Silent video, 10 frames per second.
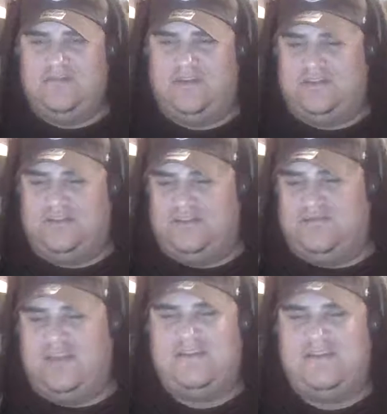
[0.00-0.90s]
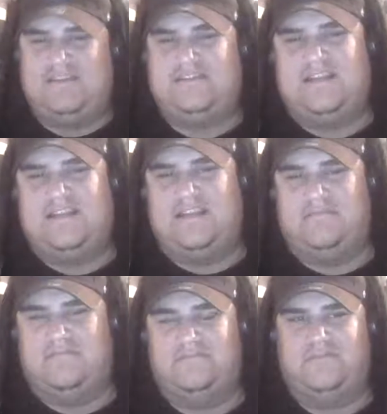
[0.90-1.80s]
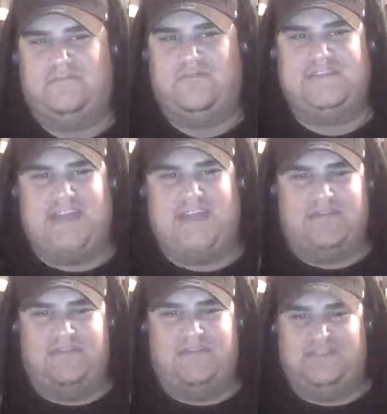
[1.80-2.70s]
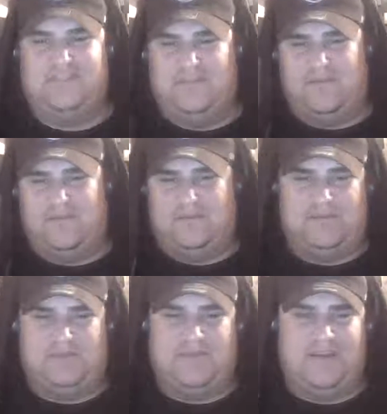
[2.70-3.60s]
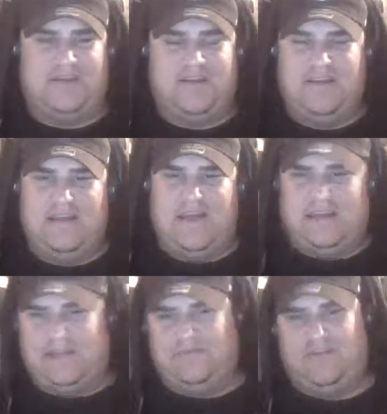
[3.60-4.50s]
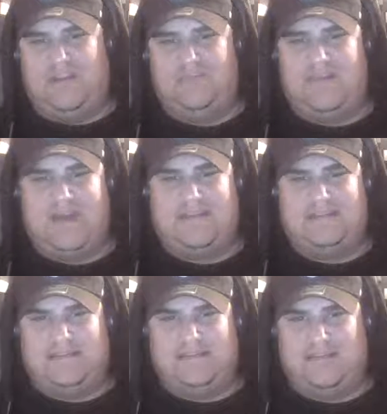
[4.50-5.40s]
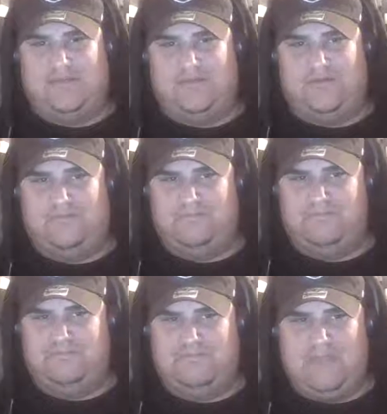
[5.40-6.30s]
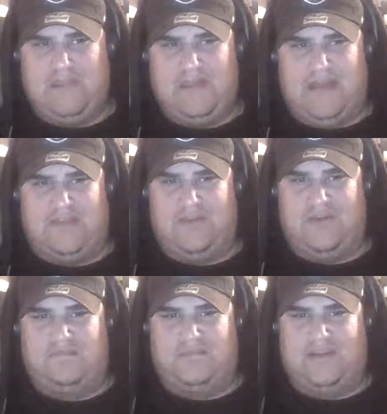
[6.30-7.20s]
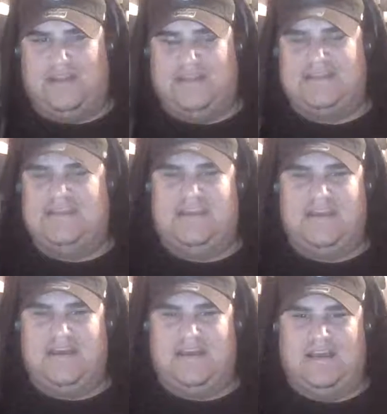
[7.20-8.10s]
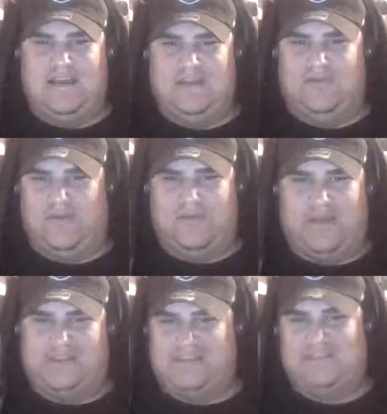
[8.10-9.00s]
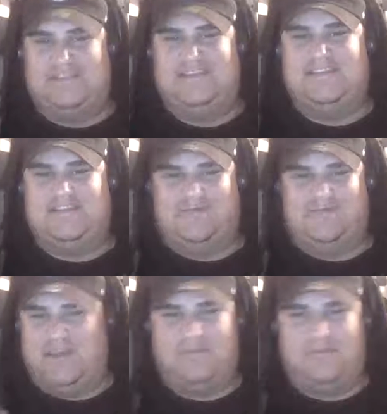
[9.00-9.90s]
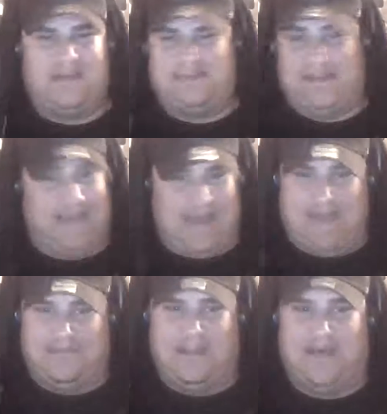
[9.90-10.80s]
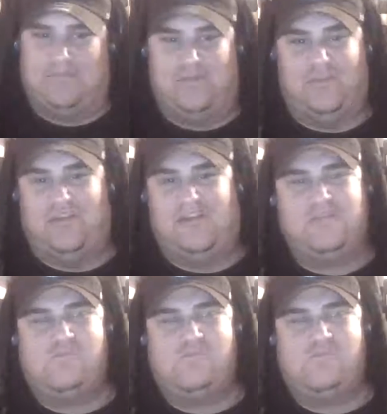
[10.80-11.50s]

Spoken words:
Oakland Raiders. And the reason I have those uniforms up there, I love running backs, so I grew up collecting throwback jerseys of running backs. I have a lot more.